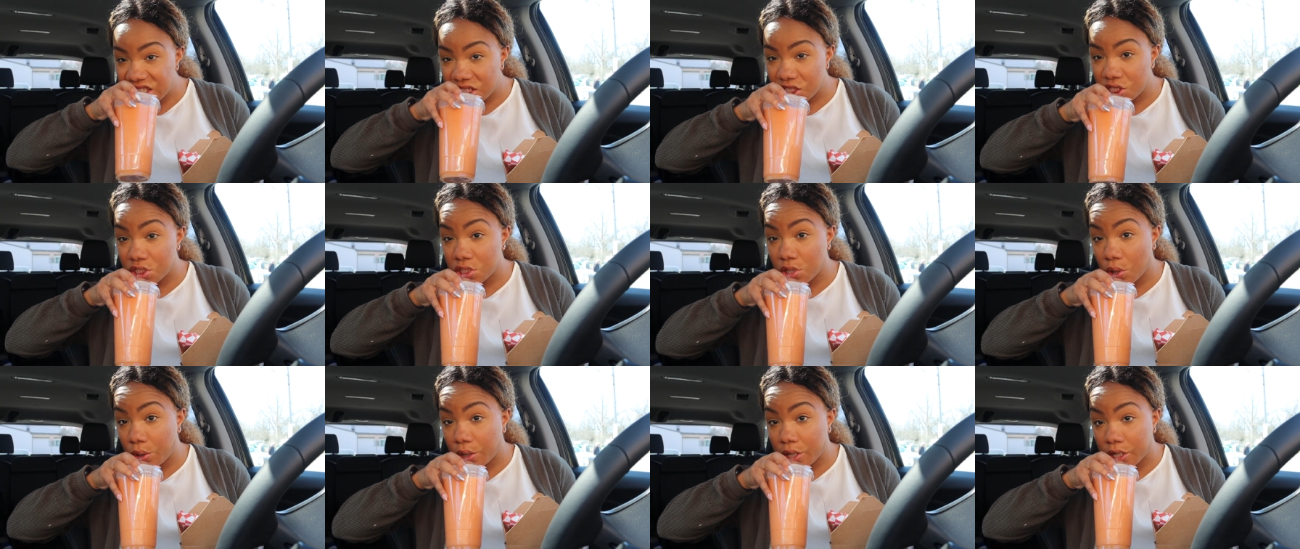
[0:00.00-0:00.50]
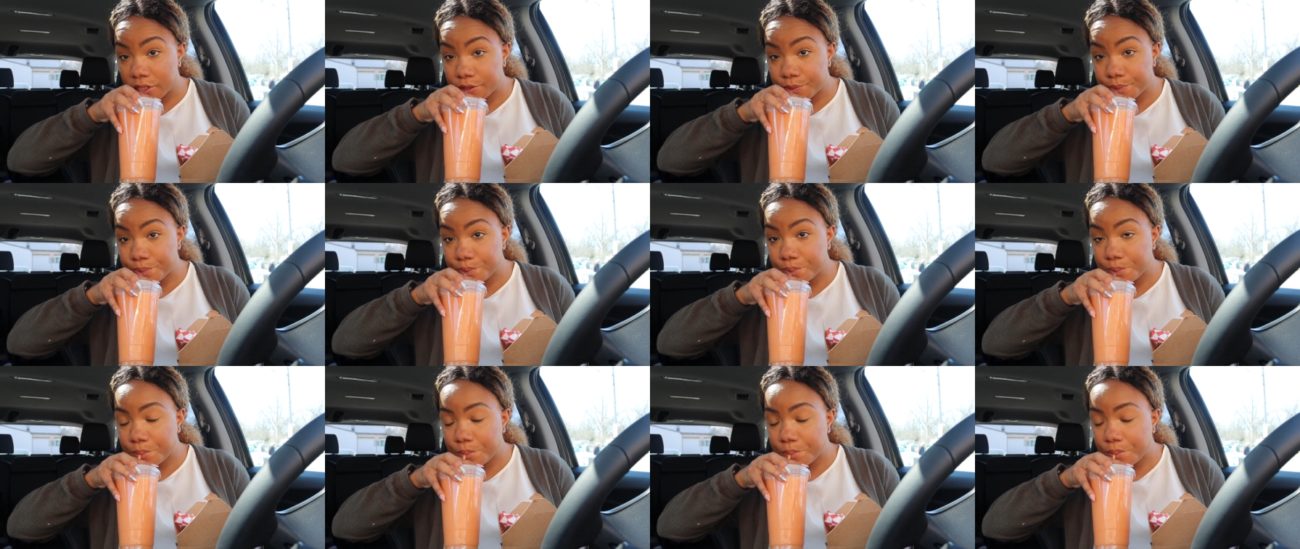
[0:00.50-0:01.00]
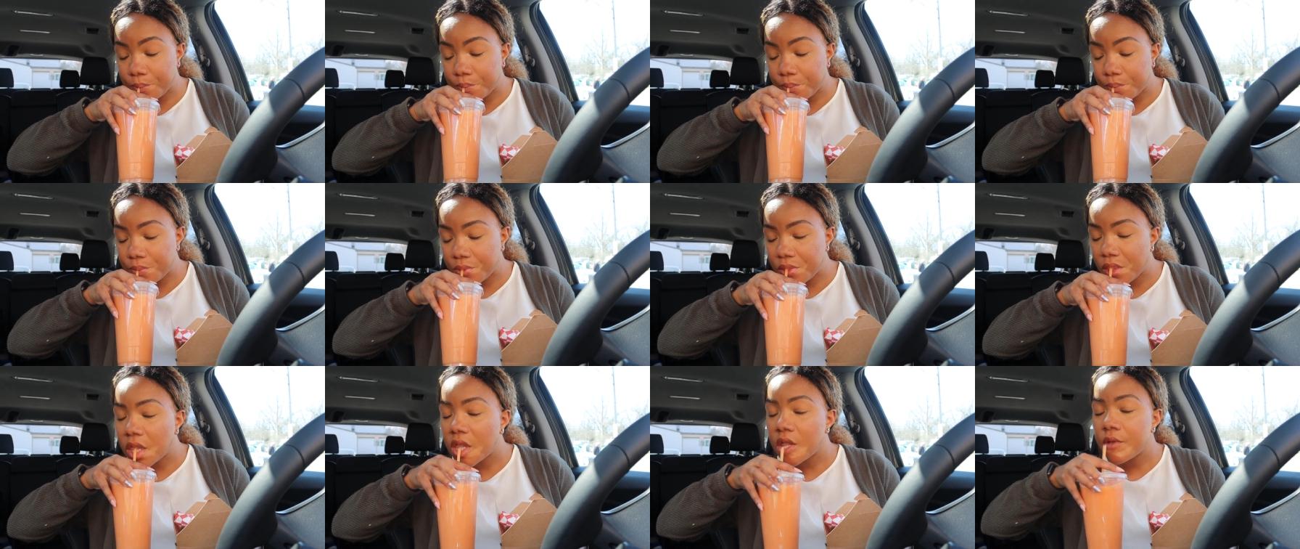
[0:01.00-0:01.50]
It's so good.
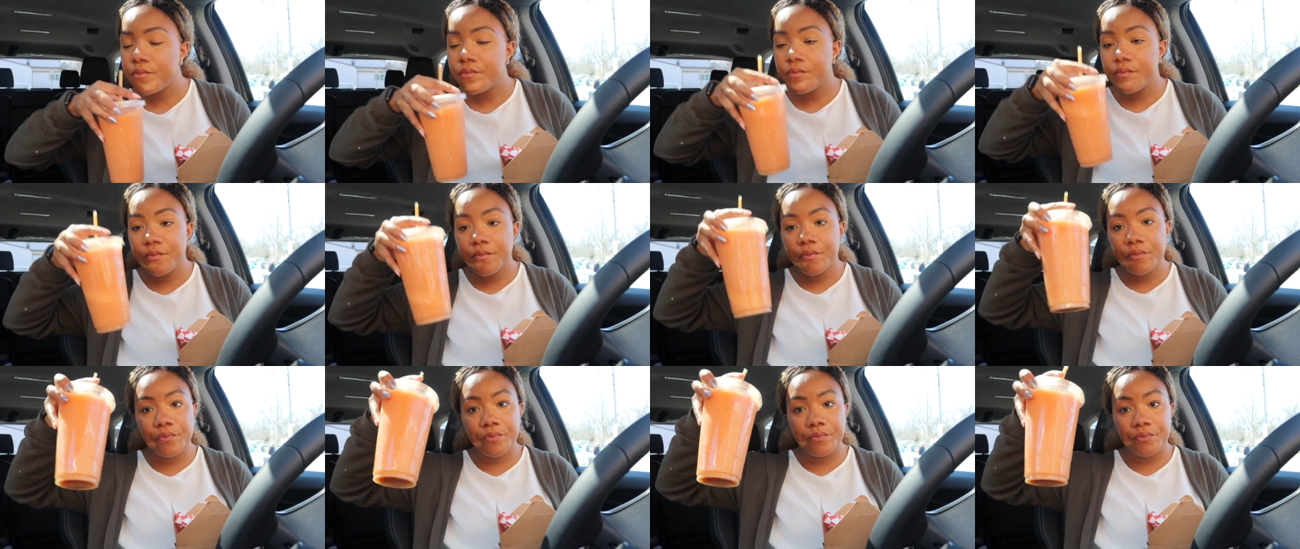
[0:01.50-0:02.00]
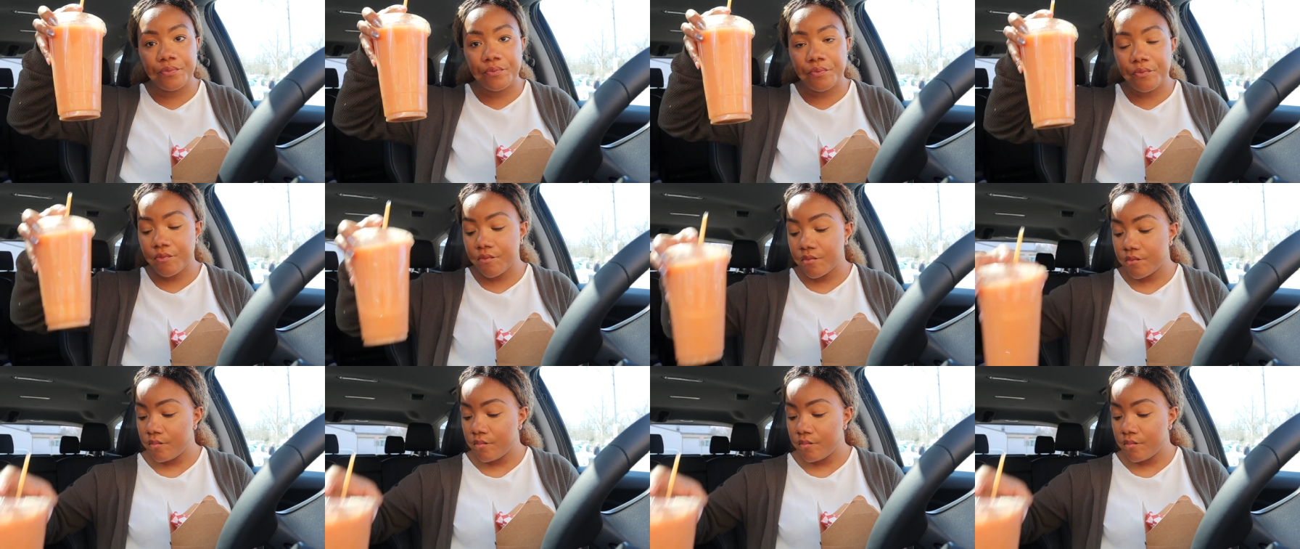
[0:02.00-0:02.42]
Mm.